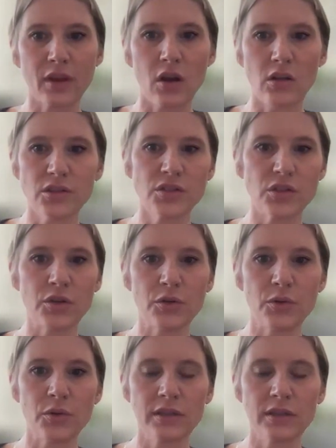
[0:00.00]

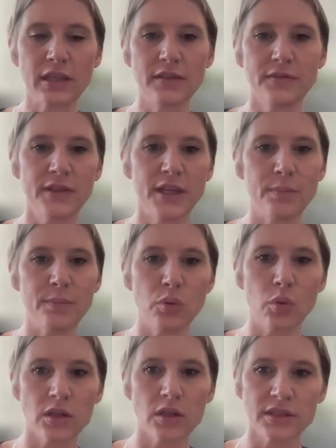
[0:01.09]
also kind of the
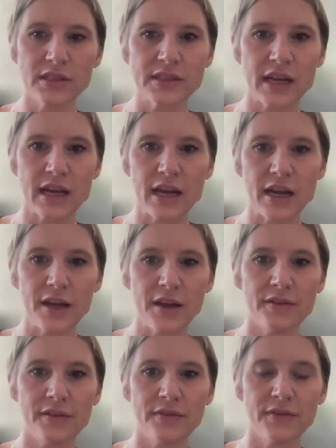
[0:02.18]
importance
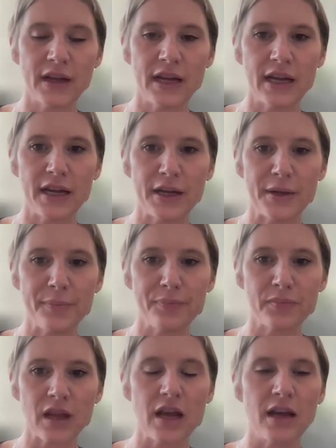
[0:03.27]
of
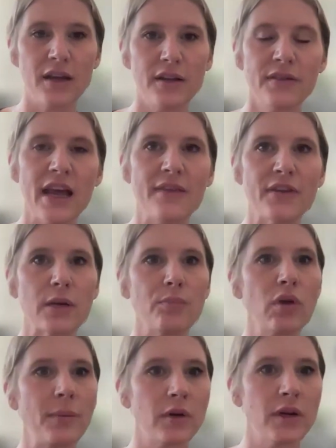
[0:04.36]
having a
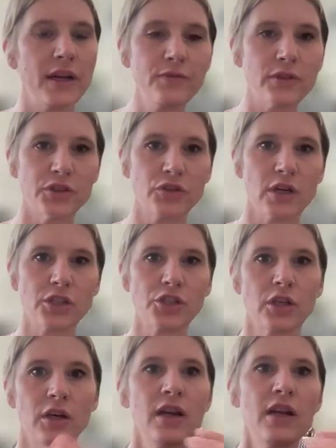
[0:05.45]
proper
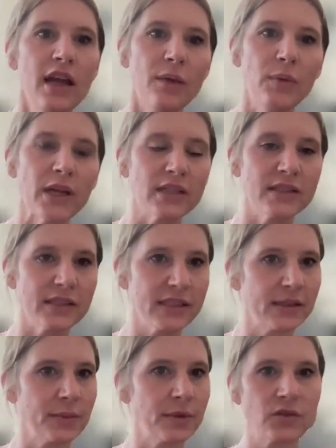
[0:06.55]
infrastructure. And we can see
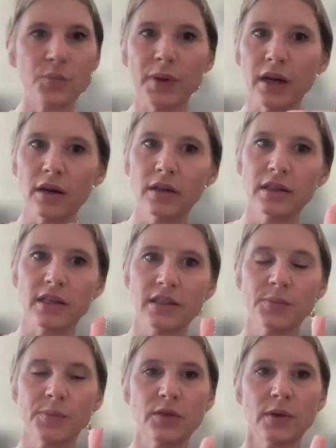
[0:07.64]
some of those
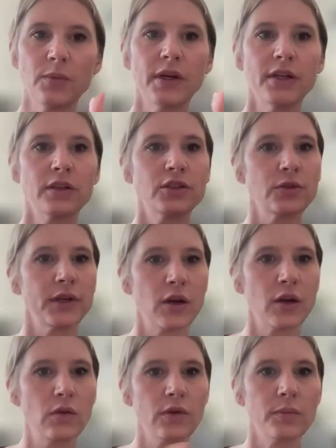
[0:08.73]
parallels between what you're doing at
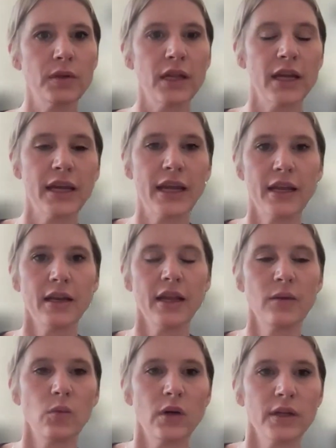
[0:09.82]
Overplay
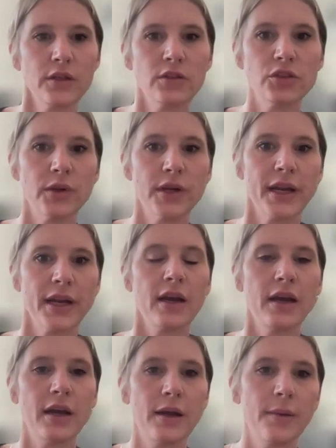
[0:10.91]
and what you're doing
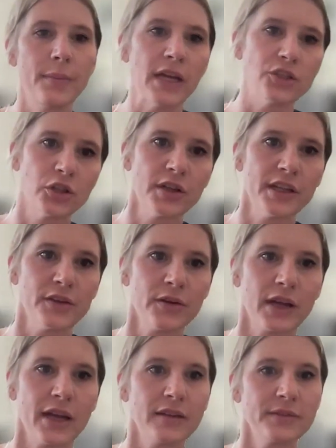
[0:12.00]
at Jurny,
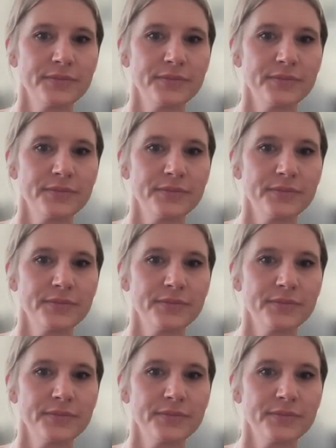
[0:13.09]
Luca.